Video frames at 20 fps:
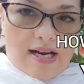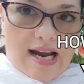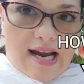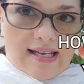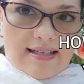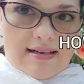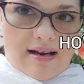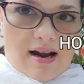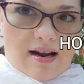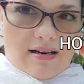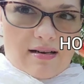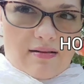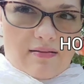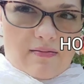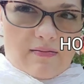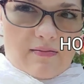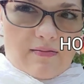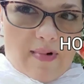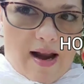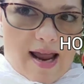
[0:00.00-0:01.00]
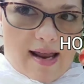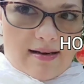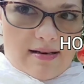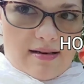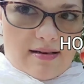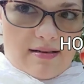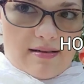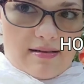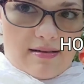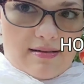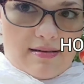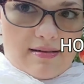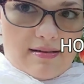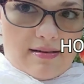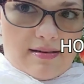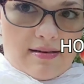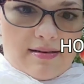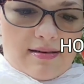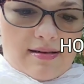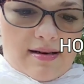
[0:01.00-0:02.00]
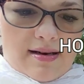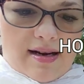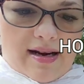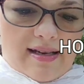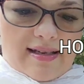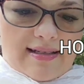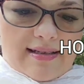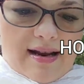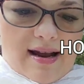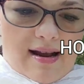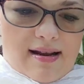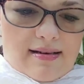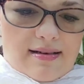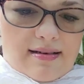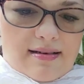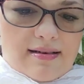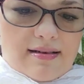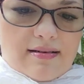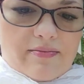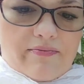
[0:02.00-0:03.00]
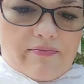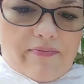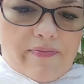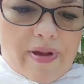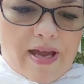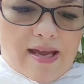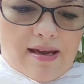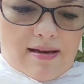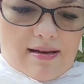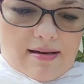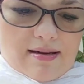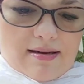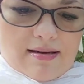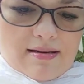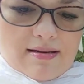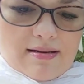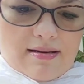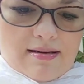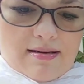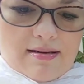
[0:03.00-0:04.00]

It's not red. It's not pink.